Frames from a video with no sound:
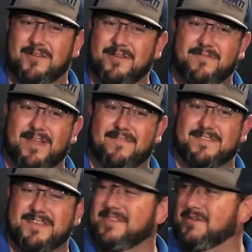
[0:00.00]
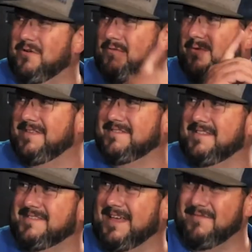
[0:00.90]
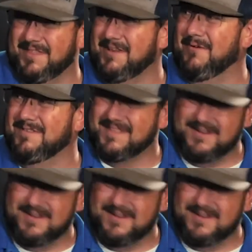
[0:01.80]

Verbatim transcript: They don't even have to see the gold wings on the side of it. They know it's